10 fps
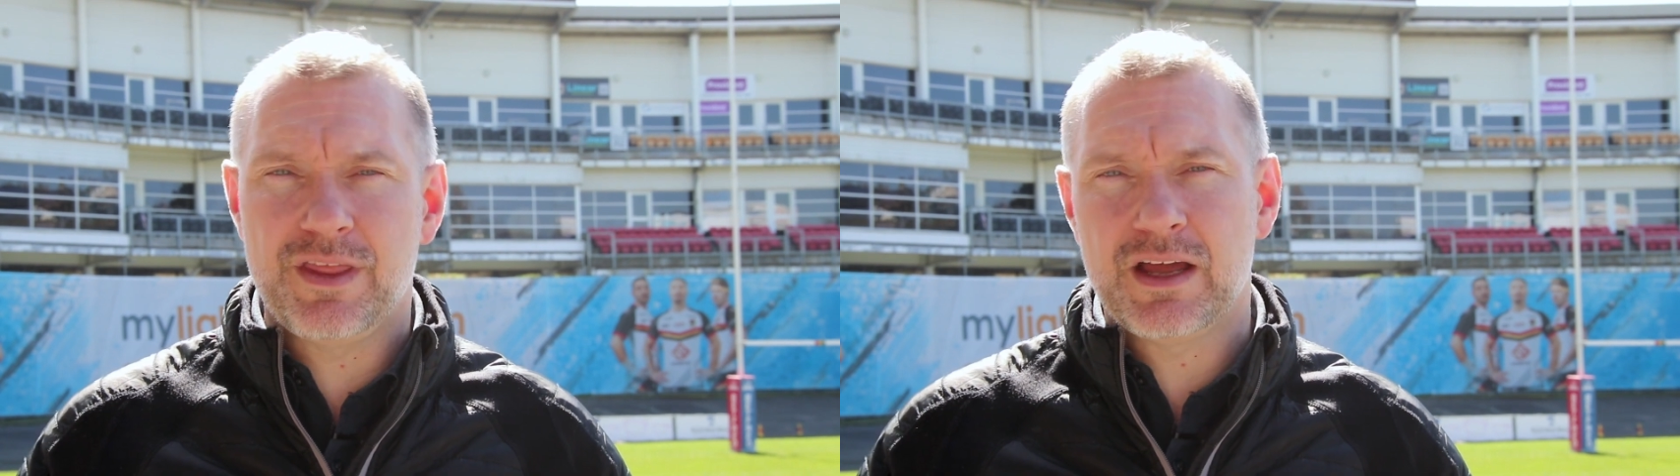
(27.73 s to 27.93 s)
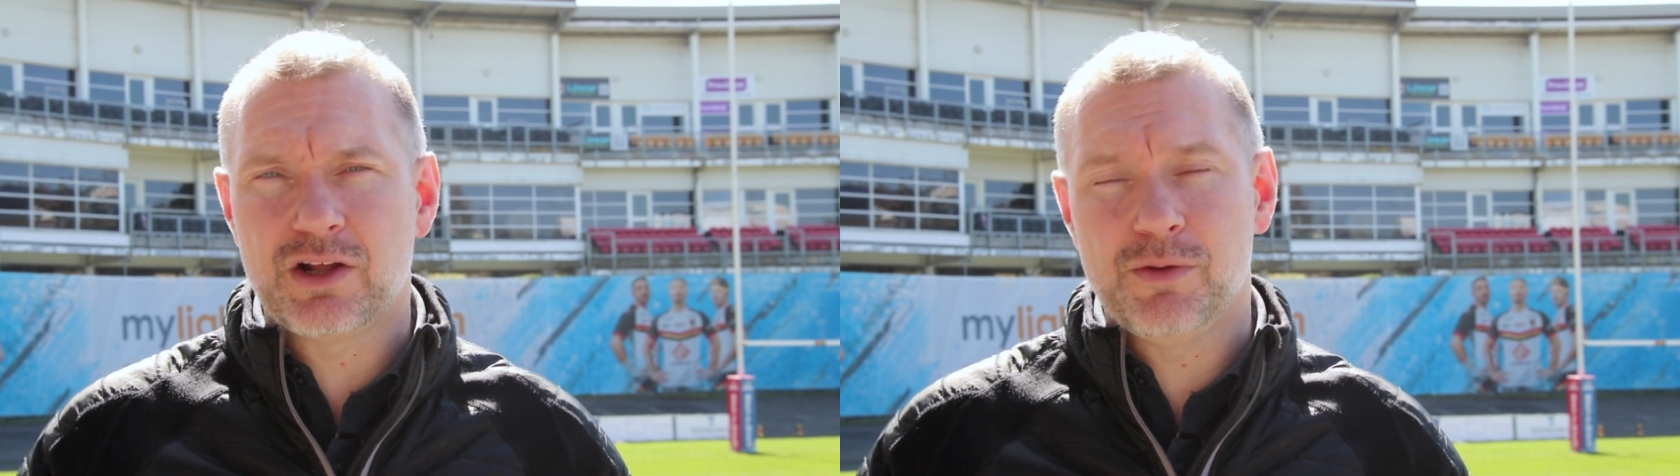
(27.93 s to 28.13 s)
at
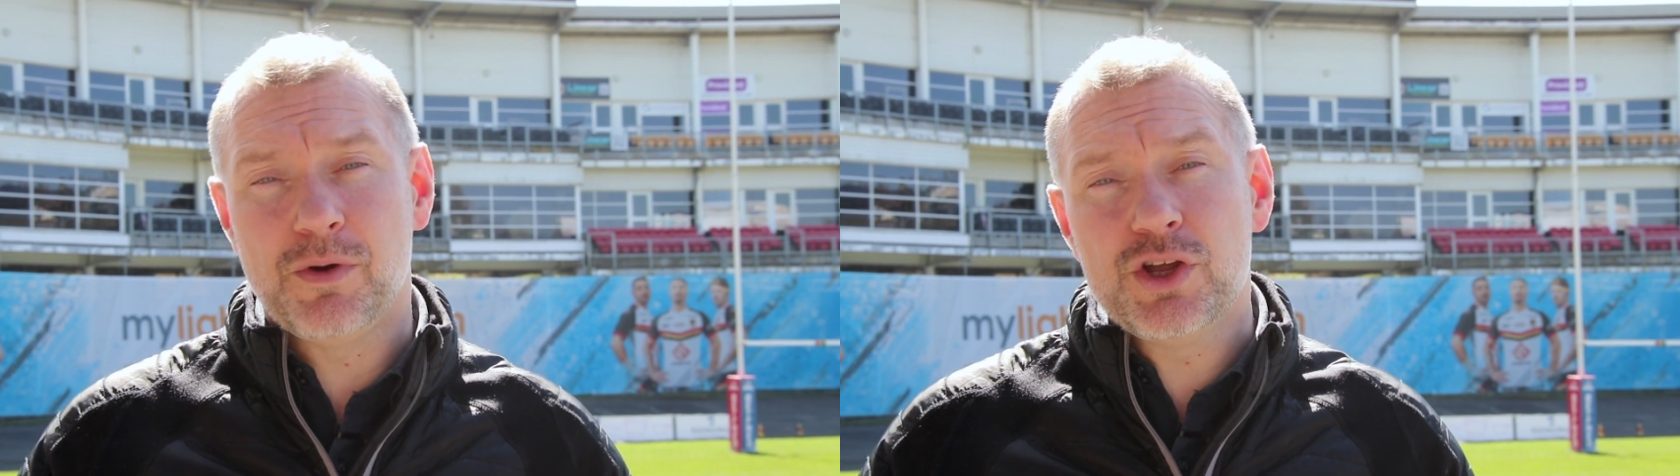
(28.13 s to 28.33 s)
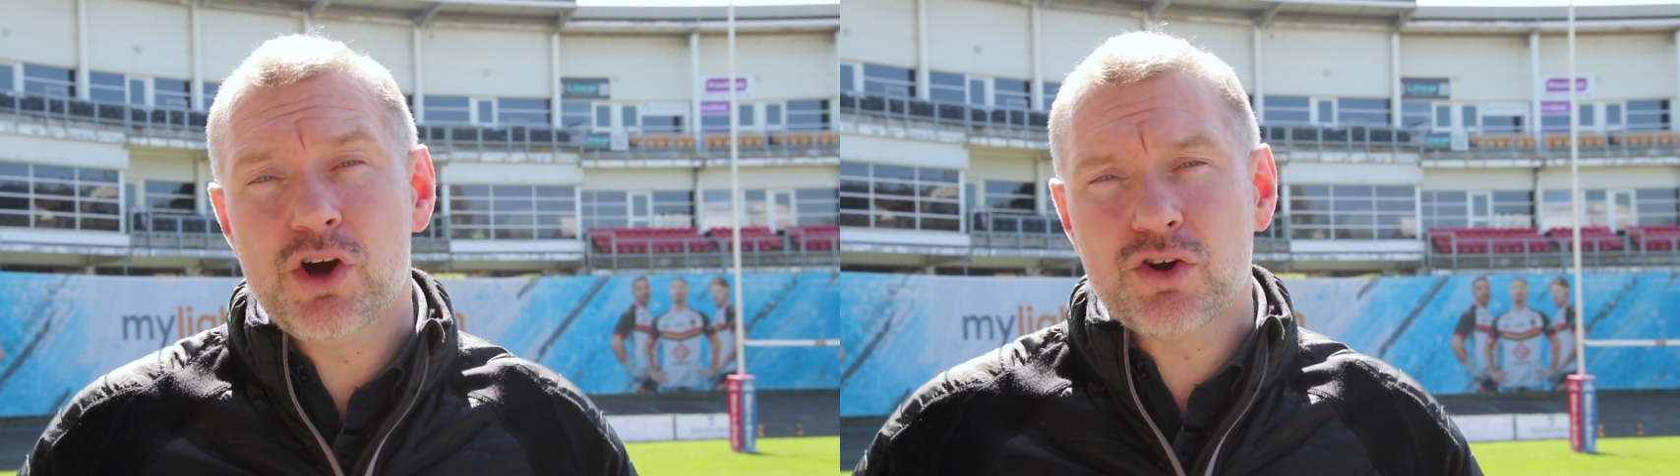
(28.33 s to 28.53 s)
their club
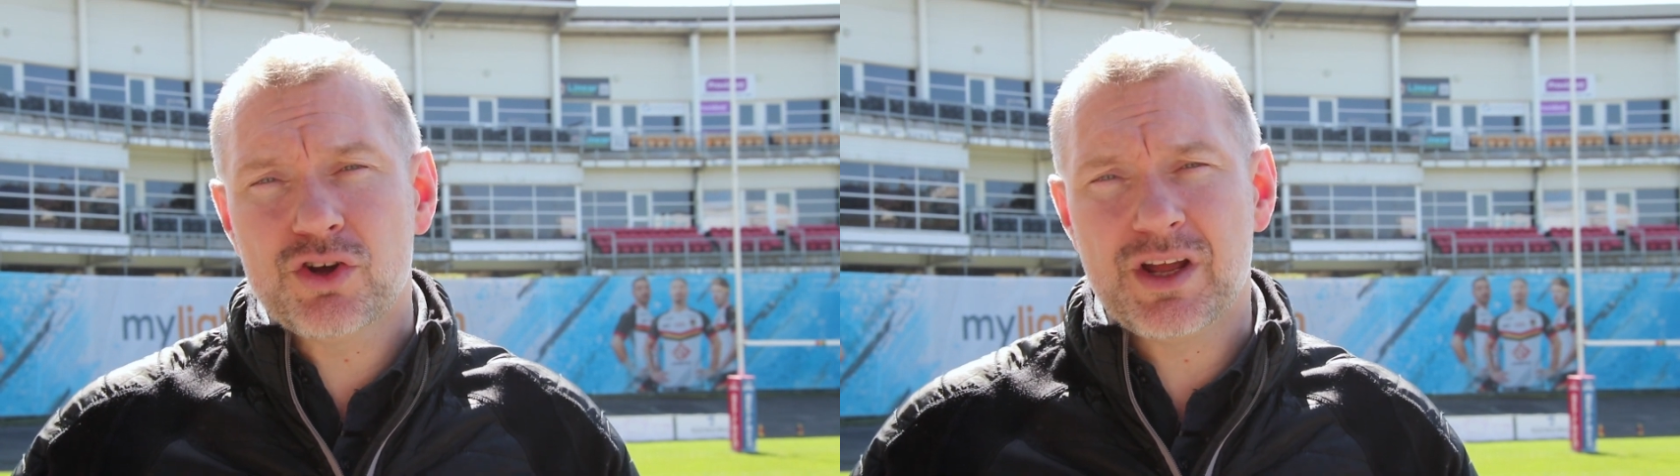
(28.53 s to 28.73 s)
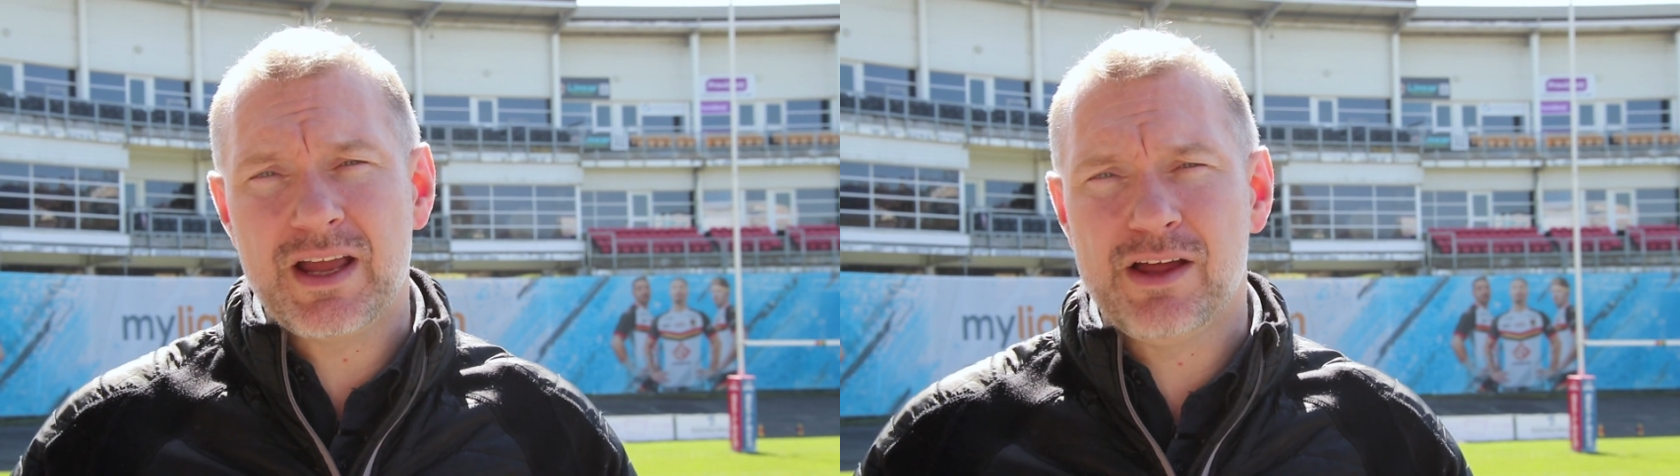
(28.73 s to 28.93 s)
or you're
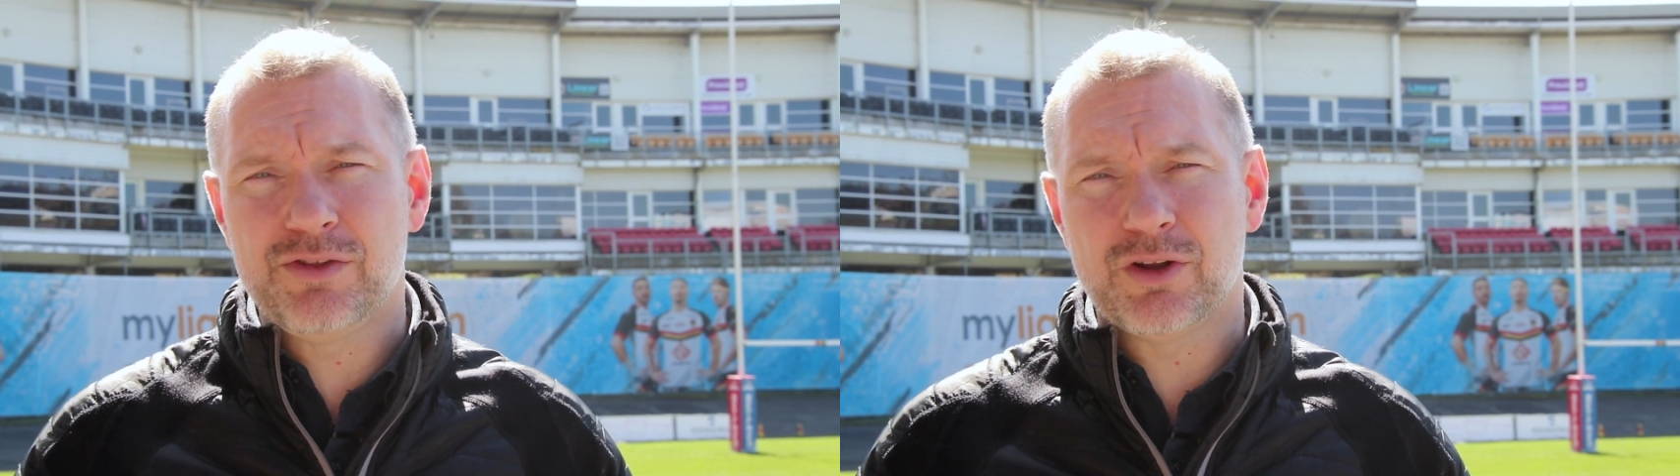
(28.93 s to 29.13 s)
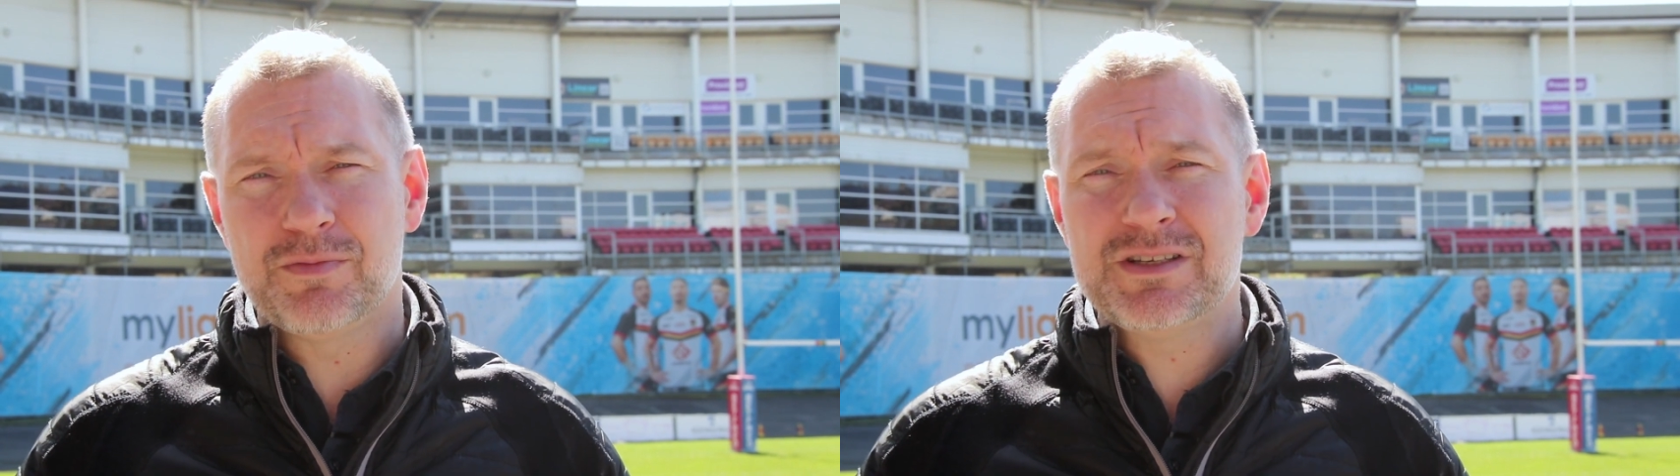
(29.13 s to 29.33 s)
going to your
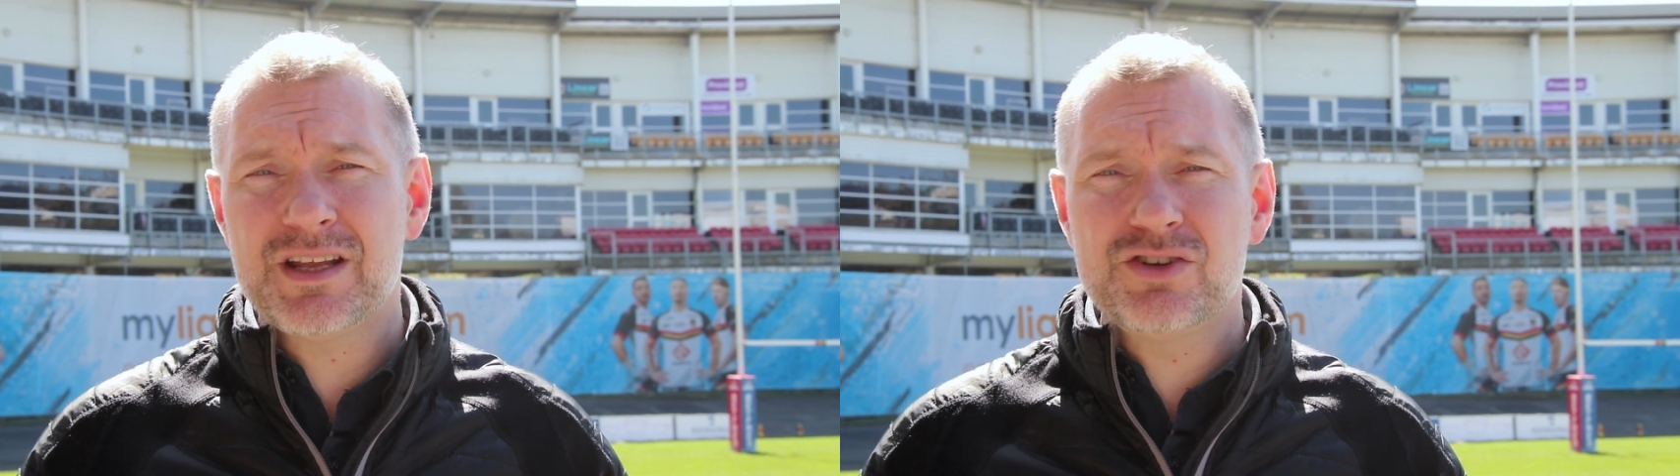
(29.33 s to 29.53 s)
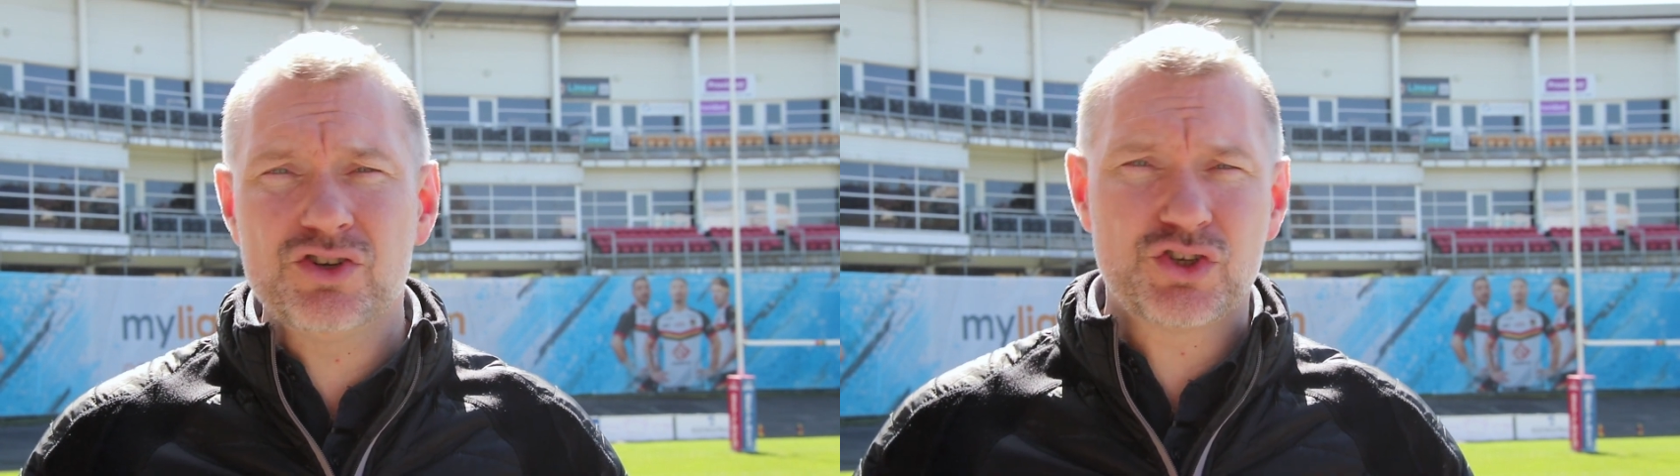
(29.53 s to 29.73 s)
health club,
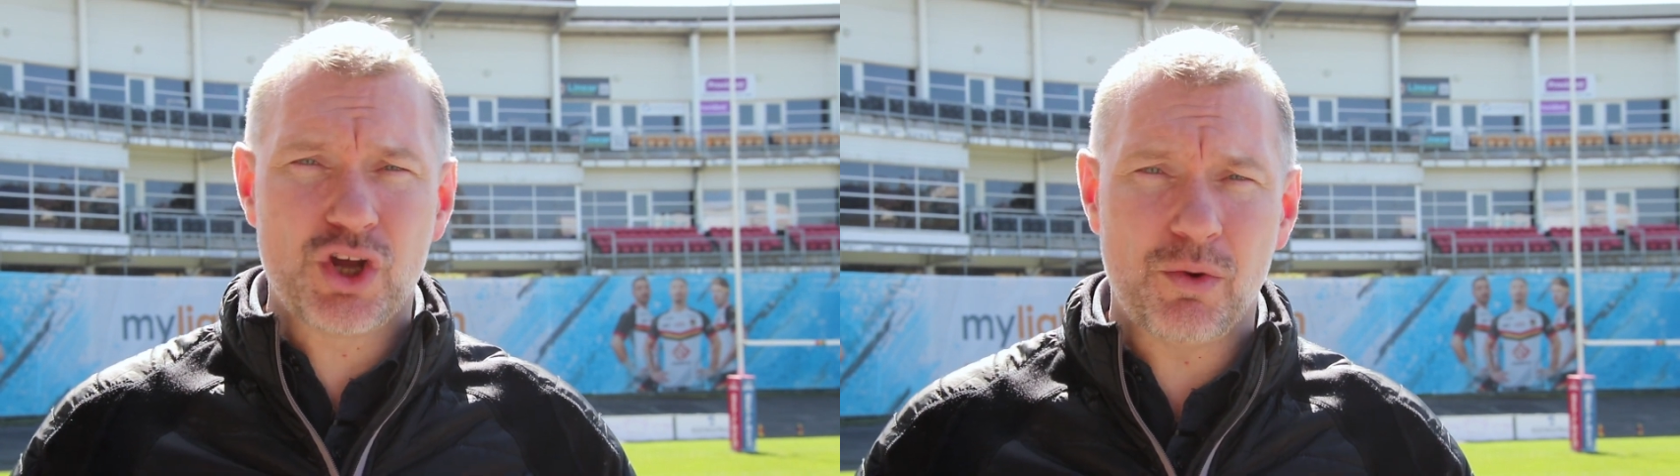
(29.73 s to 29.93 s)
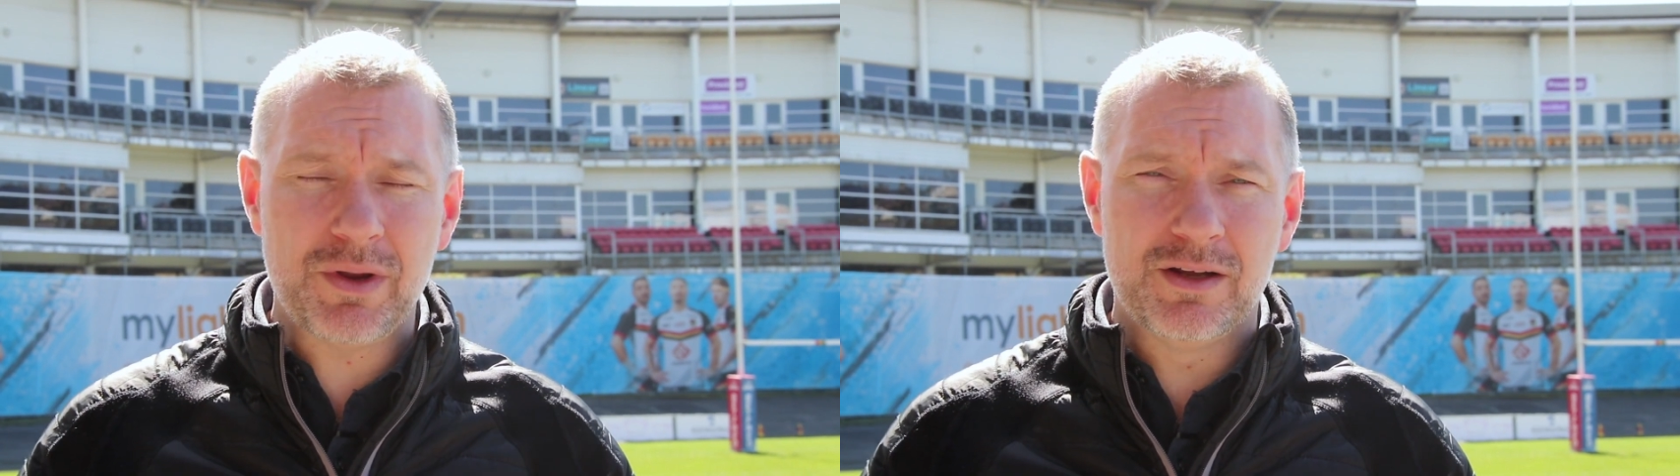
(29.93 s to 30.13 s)
instead of just
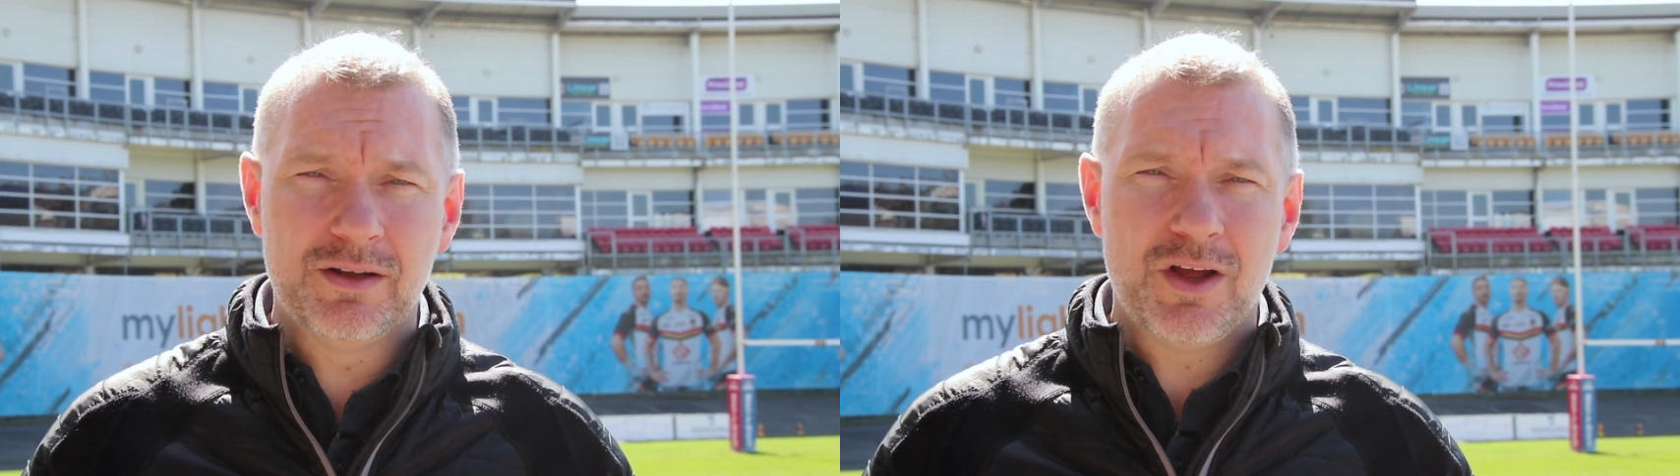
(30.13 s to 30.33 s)
going,